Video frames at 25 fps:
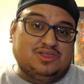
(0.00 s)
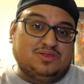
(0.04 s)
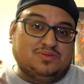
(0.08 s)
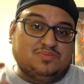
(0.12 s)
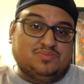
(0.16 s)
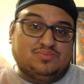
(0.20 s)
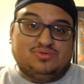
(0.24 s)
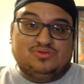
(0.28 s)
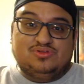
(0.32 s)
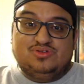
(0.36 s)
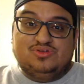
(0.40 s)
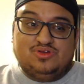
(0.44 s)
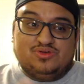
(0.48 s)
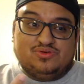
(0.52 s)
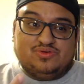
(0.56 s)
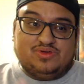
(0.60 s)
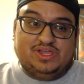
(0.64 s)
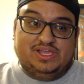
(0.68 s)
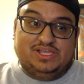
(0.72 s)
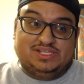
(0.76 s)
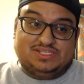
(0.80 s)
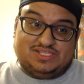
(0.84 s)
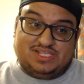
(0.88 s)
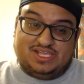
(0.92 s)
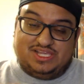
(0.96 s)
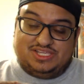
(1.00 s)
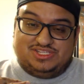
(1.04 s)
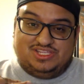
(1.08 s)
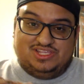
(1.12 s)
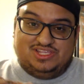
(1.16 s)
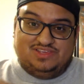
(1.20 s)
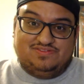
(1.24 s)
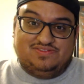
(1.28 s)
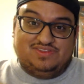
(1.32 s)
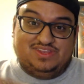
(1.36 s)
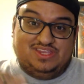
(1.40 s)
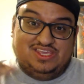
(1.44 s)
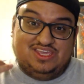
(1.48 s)
Blu-ray slash
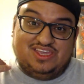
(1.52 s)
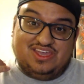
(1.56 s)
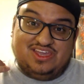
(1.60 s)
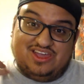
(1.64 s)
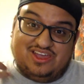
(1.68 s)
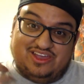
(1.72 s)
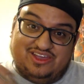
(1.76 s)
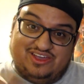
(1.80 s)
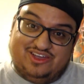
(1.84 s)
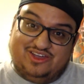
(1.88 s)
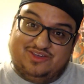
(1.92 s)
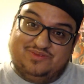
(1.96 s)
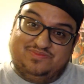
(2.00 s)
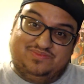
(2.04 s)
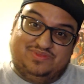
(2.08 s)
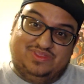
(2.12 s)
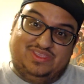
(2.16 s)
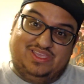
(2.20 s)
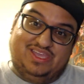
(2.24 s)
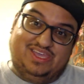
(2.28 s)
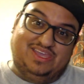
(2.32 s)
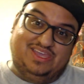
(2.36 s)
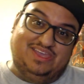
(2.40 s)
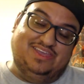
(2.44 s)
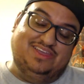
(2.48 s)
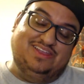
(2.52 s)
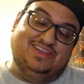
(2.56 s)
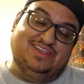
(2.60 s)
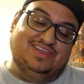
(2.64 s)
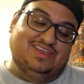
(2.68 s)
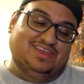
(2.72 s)
DVD update.